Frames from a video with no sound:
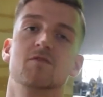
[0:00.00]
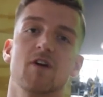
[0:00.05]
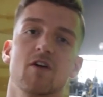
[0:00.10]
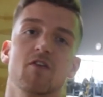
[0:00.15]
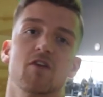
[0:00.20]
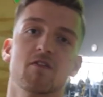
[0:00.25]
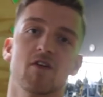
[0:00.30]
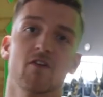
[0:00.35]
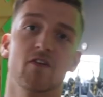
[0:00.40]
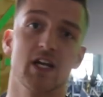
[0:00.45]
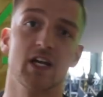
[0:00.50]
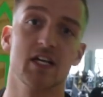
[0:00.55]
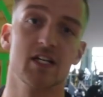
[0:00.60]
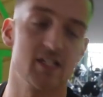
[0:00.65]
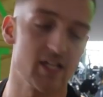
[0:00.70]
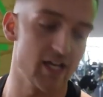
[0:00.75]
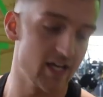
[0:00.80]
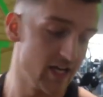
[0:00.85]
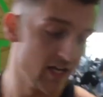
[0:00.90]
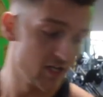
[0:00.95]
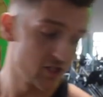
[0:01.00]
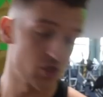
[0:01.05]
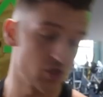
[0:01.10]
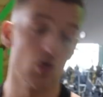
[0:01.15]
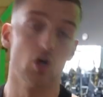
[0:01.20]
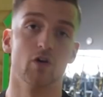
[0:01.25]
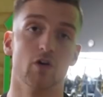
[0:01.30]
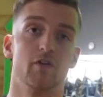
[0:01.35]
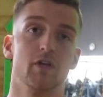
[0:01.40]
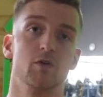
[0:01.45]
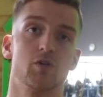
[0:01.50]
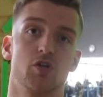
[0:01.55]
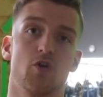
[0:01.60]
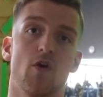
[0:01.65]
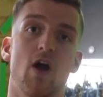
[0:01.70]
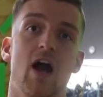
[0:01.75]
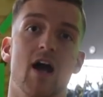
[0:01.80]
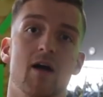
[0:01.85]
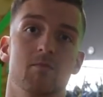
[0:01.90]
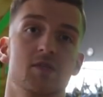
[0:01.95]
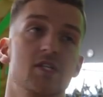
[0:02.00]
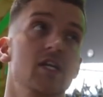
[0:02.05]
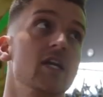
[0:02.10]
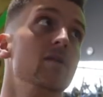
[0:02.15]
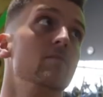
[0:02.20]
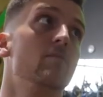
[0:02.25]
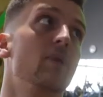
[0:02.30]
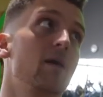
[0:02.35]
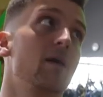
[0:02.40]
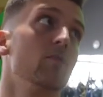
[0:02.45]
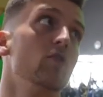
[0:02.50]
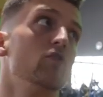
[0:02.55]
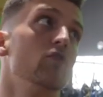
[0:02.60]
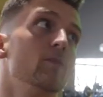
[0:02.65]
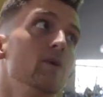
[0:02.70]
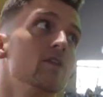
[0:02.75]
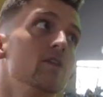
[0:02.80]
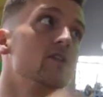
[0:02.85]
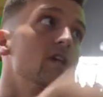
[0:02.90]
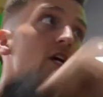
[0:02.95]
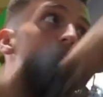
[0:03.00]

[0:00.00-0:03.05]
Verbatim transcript: very, very easy to overuse your arms in back movements.